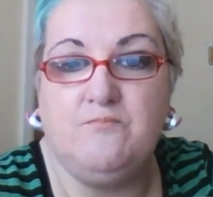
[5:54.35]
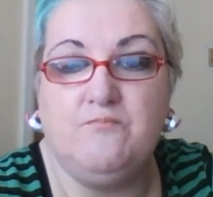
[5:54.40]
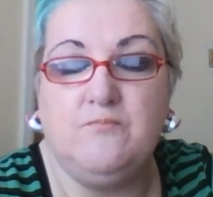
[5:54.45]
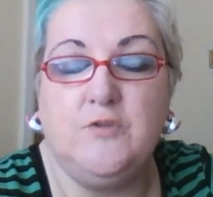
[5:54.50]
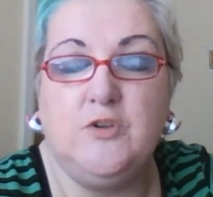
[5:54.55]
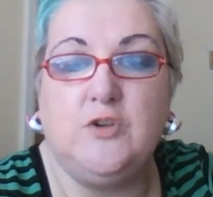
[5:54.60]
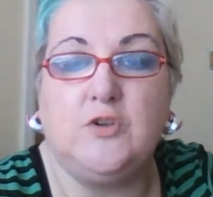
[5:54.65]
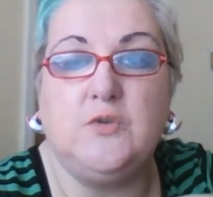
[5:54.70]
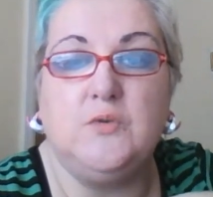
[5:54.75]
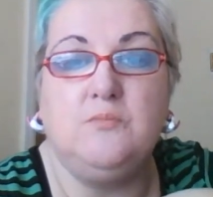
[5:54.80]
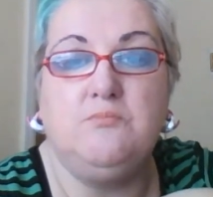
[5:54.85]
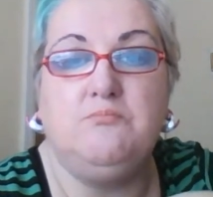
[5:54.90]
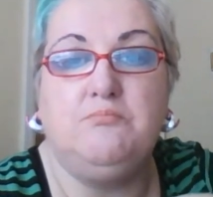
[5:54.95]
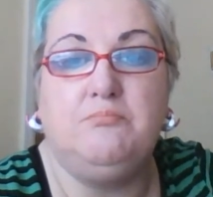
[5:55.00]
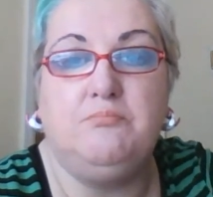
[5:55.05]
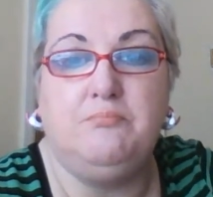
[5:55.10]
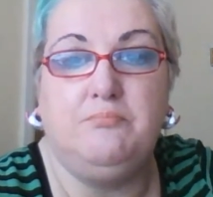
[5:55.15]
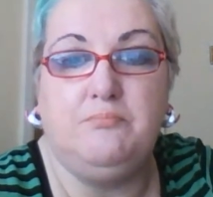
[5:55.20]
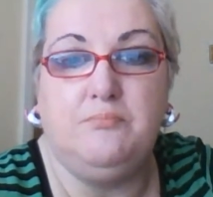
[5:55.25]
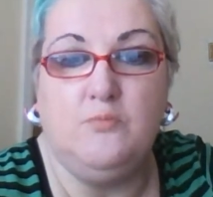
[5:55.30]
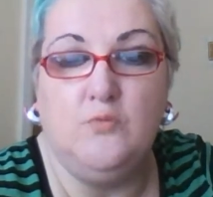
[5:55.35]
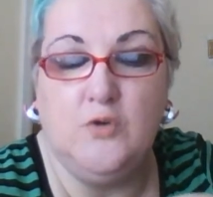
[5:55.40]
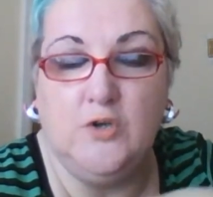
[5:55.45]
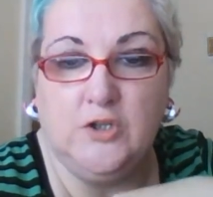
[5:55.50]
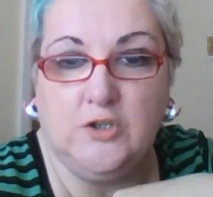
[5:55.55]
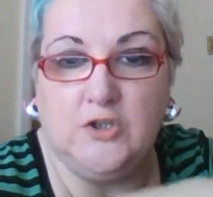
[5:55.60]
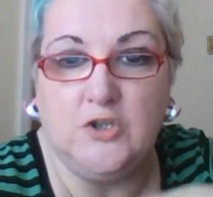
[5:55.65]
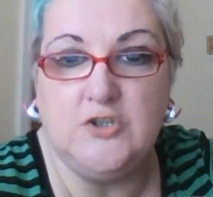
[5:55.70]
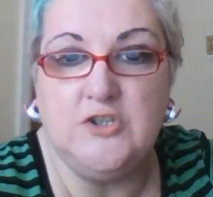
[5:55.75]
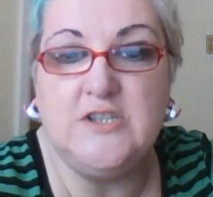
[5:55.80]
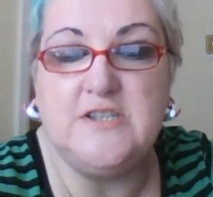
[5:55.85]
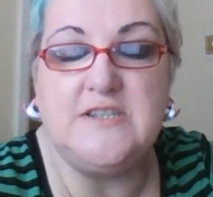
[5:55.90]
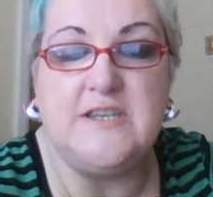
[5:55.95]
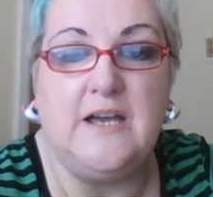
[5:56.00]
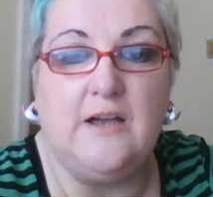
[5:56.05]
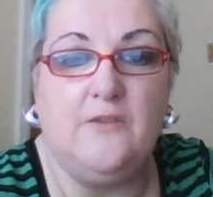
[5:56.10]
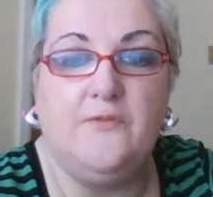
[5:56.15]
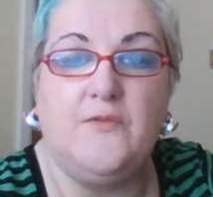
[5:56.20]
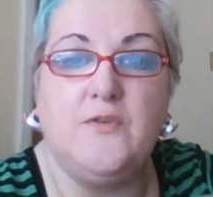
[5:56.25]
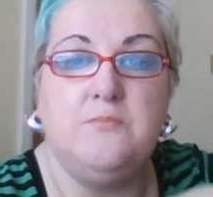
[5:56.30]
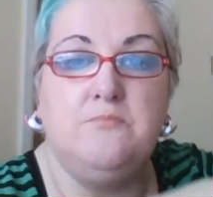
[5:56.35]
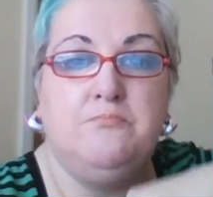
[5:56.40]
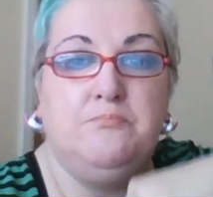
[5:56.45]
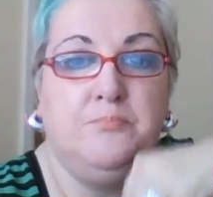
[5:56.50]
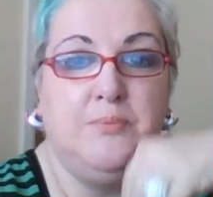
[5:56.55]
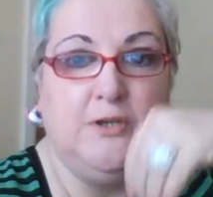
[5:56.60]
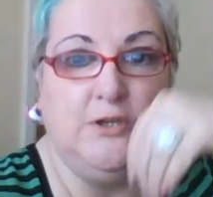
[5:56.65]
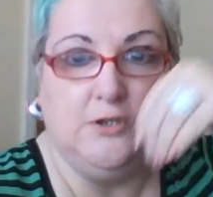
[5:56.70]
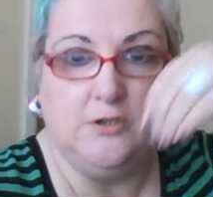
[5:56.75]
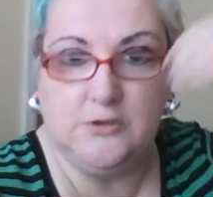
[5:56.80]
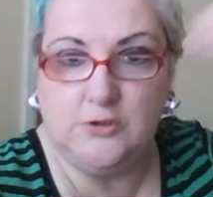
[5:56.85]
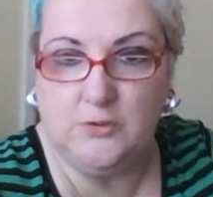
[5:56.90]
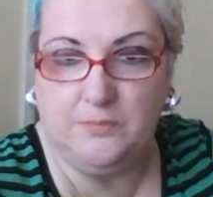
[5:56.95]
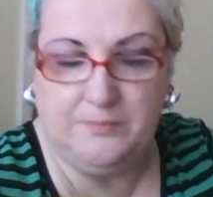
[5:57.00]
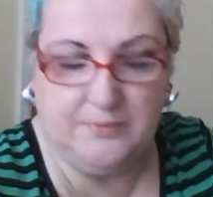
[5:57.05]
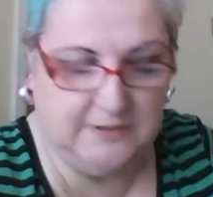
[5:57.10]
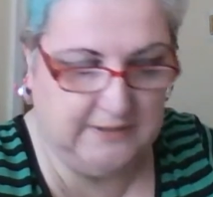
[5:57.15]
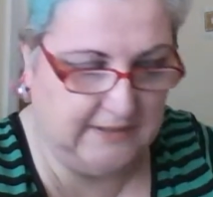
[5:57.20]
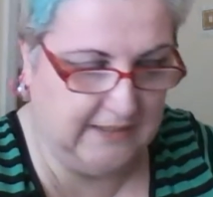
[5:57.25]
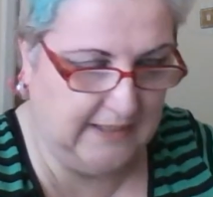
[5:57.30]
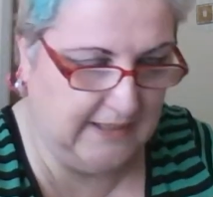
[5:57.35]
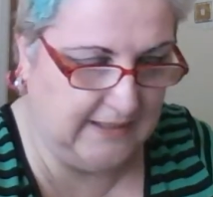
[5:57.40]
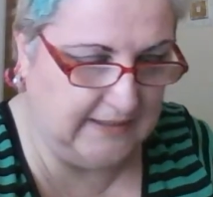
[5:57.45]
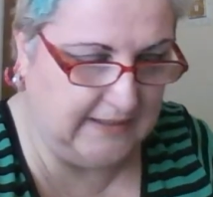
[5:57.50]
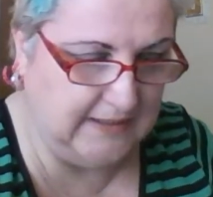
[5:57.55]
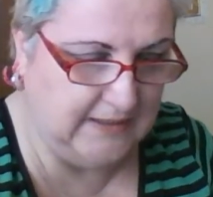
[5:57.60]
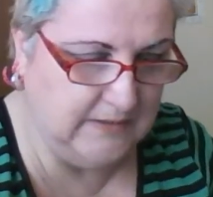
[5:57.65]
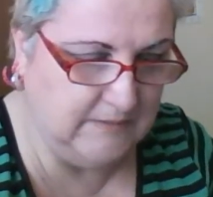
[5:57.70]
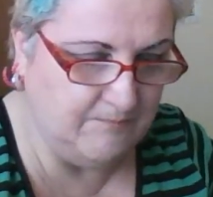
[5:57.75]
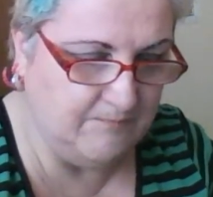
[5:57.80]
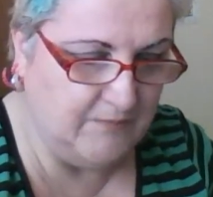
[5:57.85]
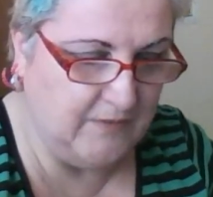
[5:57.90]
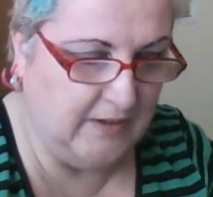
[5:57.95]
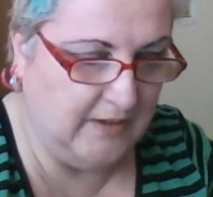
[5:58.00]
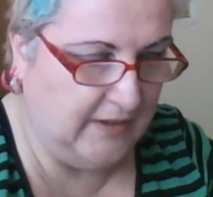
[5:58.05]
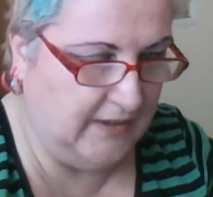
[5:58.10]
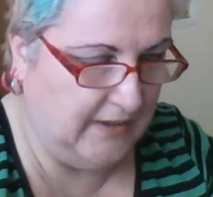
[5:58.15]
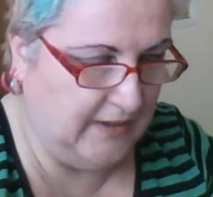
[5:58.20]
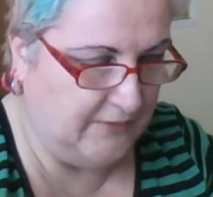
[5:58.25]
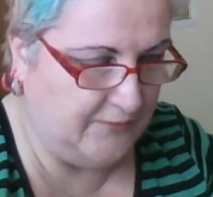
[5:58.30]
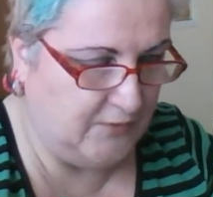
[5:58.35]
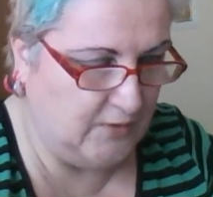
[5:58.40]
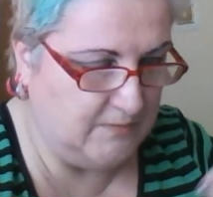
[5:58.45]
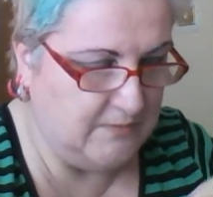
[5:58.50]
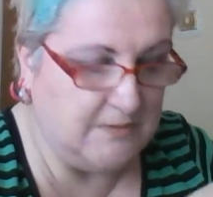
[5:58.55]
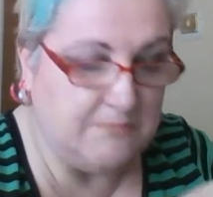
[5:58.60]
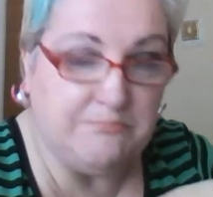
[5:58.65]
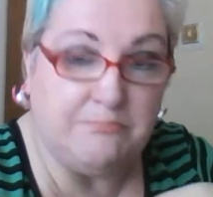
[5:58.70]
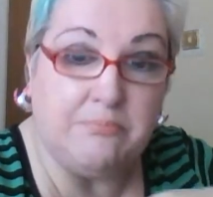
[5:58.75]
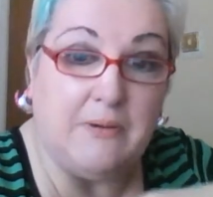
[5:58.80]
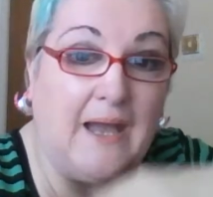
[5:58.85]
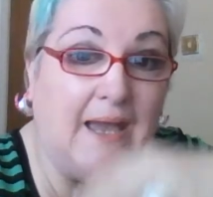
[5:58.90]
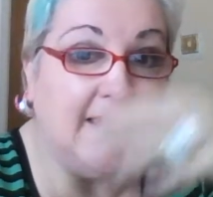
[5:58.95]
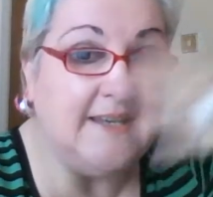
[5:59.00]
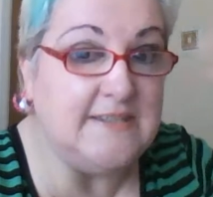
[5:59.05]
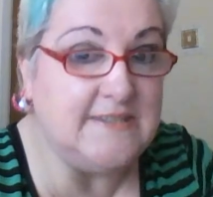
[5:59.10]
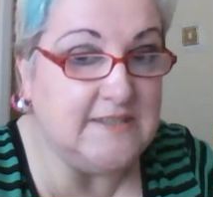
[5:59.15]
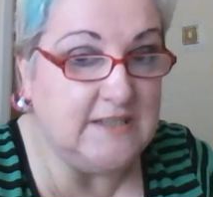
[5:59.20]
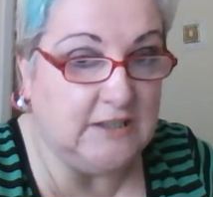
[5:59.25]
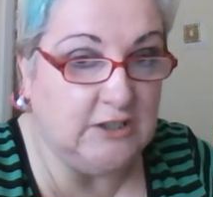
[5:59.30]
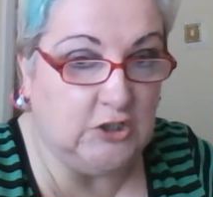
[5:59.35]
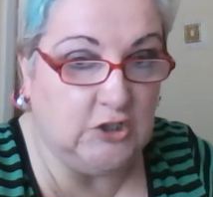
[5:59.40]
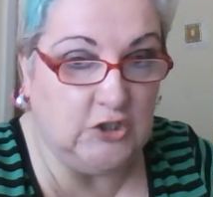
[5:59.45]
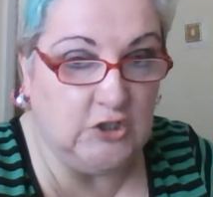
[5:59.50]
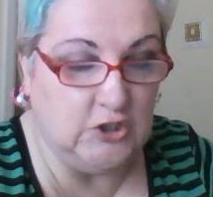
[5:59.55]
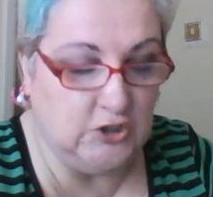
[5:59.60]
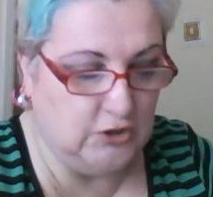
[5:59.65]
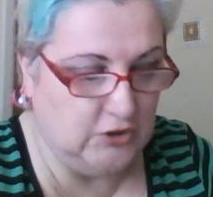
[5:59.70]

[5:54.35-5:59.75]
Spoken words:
you can work on yourself and build up again from the basic